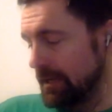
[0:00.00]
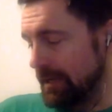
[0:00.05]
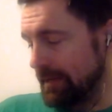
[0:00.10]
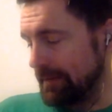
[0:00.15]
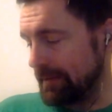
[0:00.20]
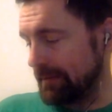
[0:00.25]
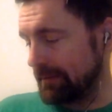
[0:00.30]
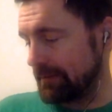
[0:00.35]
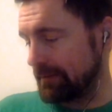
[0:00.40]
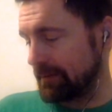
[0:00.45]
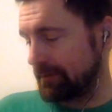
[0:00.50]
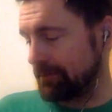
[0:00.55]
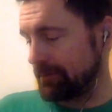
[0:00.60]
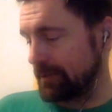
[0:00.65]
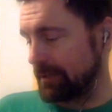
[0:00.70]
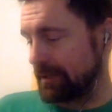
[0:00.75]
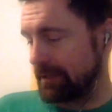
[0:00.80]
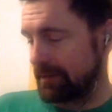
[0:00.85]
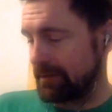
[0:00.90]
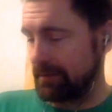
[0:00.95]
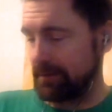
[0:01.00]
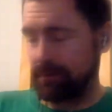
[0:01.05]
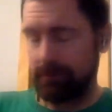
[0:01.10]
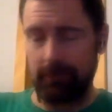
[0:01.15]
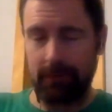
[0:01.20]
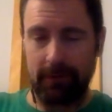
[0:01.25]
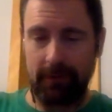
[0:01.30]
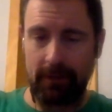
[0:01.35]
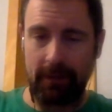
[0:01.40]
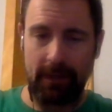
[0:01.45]
And then stuff like this
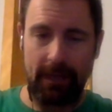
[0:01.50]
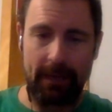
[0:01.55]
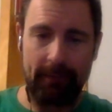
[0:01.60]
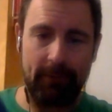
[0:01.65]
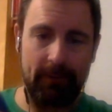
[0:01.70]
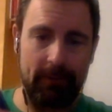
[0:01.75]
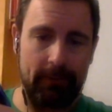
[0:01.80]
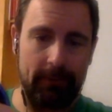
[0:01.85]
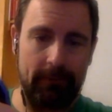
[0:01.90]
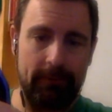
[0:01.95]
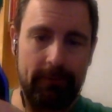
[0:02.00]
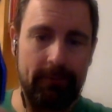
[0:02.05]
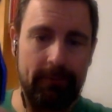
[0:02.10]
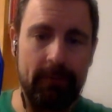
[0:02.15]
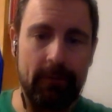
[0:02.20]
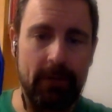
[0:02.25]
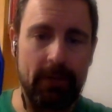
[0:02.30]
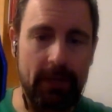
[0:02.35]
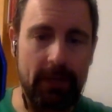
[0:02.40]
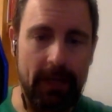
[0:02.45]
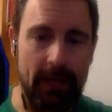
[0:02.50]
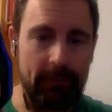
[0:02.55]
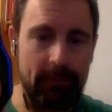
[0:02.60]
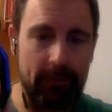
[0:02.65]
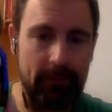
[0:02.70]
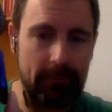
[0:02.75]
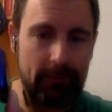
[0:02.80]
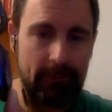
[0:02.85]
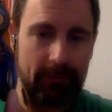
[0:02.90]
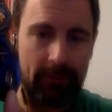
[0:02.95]
with a captive
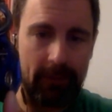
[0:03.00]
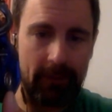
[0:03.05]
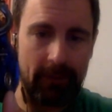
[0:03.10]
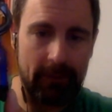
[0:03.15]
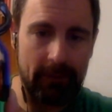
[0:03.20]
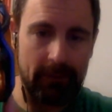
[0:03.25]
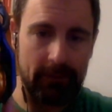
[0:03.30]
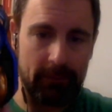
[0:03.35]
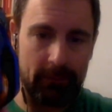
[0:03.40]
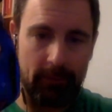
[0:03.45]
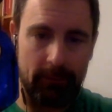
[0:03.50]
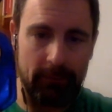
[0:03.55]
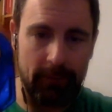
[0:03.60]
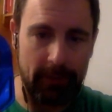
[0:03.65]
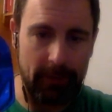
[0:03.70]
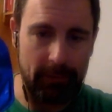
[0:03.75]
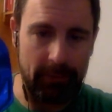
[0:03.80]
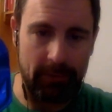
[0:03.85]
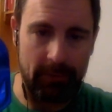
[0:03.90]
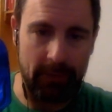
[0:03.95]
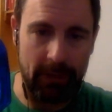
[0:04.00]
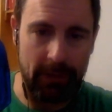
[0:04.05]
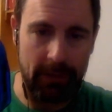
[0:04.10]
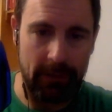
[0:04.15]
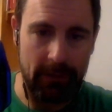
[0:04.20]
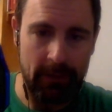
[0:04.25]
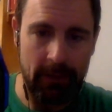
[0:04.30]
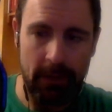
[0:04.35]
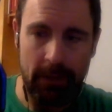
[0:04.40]
swiveling pulley,